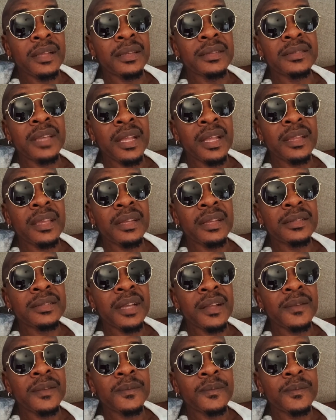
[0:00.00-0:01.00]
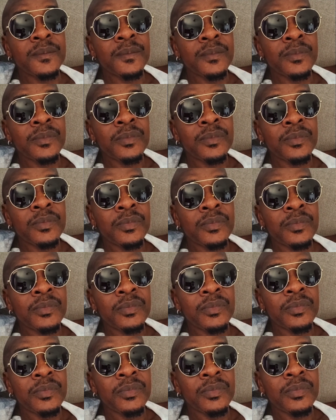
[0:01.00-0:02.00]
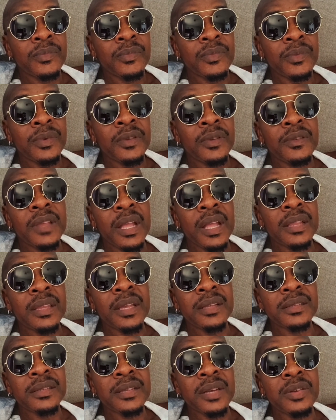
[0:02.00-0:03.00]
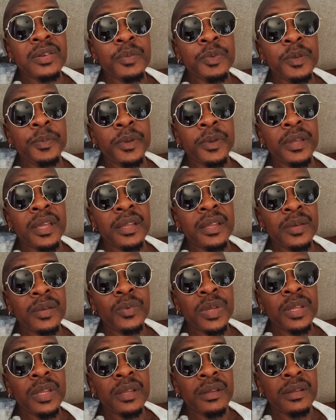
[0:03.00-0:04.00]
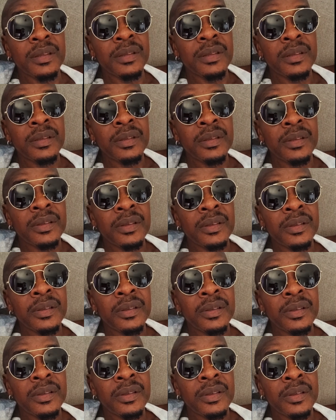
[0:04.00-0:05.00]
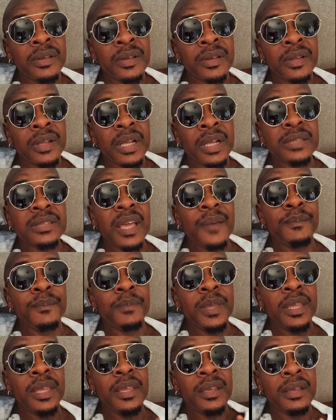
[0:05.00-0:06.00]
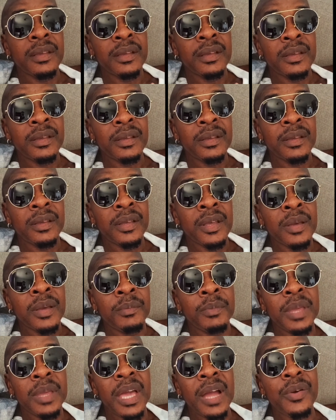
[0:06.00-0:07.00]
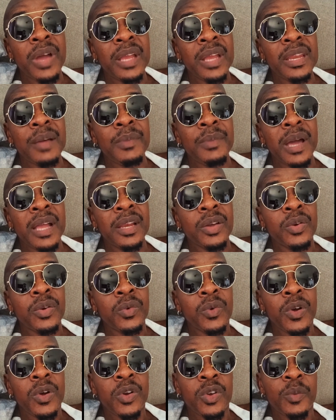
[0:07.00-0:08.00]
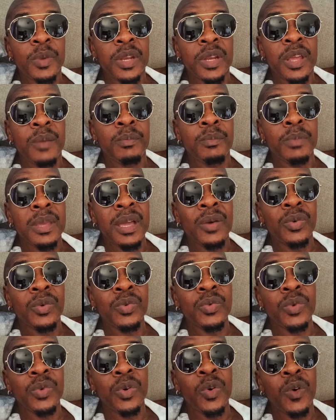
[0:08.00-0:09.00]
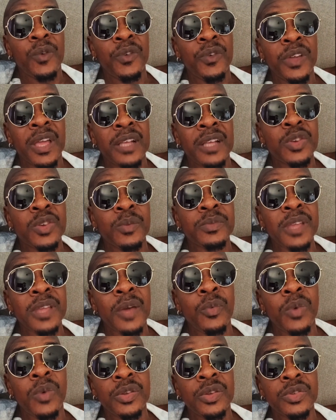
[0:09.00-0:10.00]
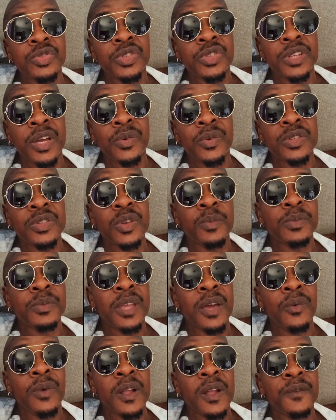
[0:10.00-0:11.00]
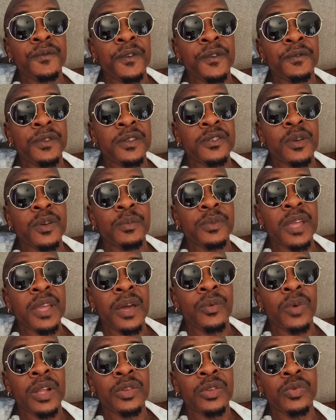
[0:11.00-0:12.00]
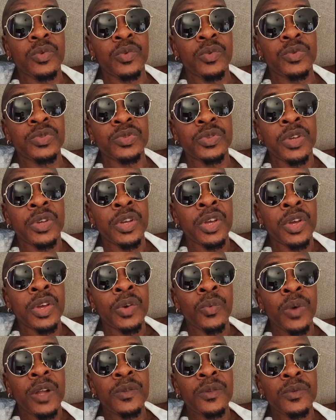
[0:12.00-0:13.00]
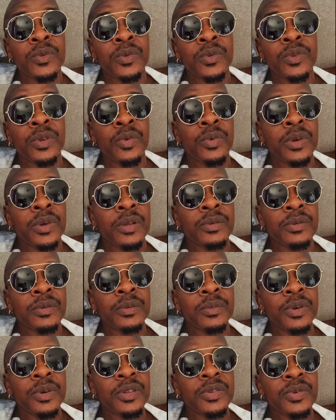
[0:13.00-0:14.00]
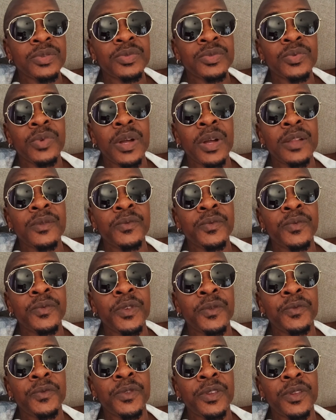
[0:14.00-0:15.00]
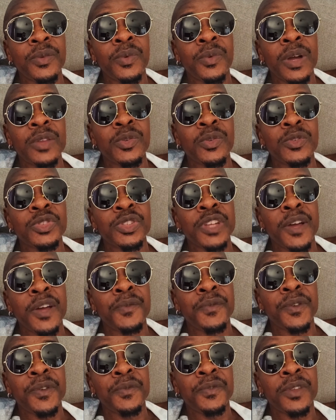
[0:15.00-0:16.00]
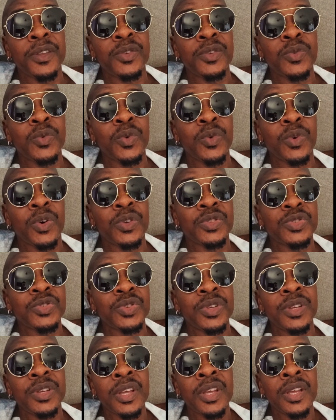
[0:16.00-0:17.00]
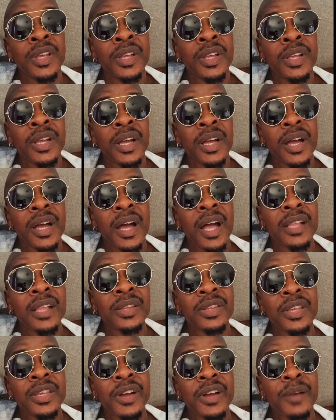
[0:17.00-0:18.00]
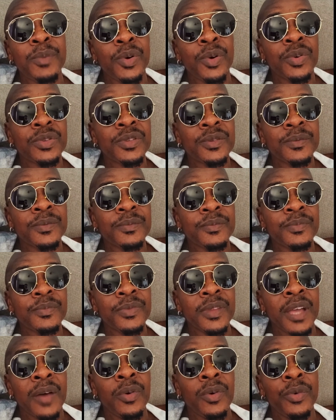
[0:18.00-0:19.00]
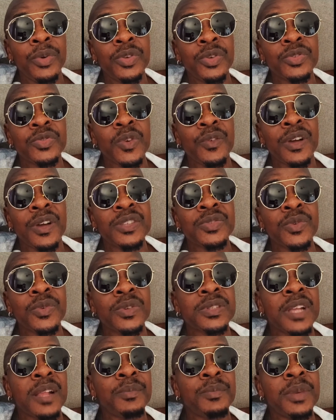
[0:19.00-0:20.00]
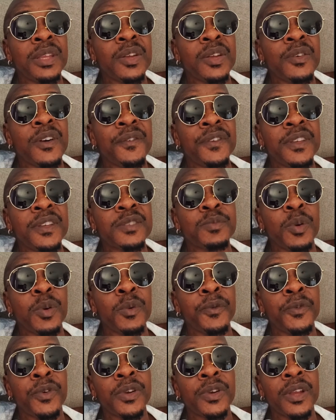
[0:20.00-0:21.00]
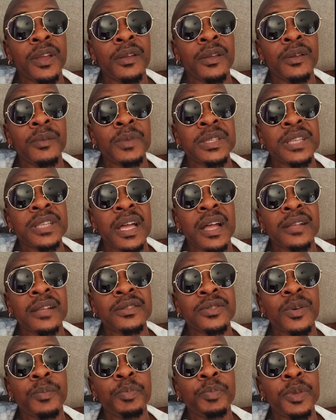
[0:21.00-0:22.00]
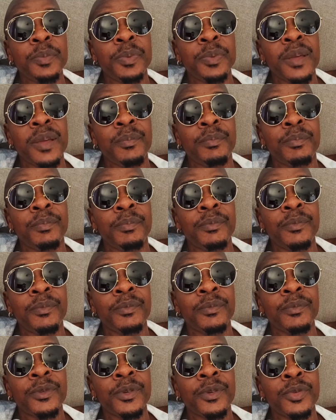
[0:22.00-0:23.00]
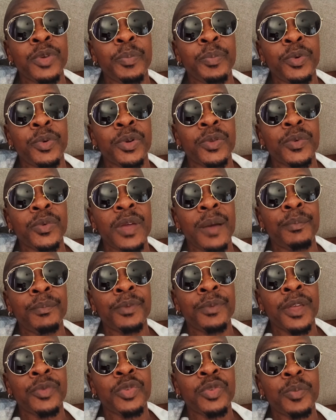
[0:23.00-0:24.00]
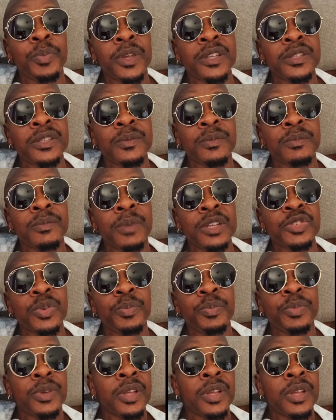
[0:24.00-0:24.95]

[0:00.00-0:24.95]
Is the attention. Is the attention of people getting with it. That's why like me right now, my little world over there, me over here sometime 100 away, sometime 150, sometime 1,000, 150, 200, and thereabout. And when we used over social media, over Facebook before, they missed some people, them. Report we get to page mashup.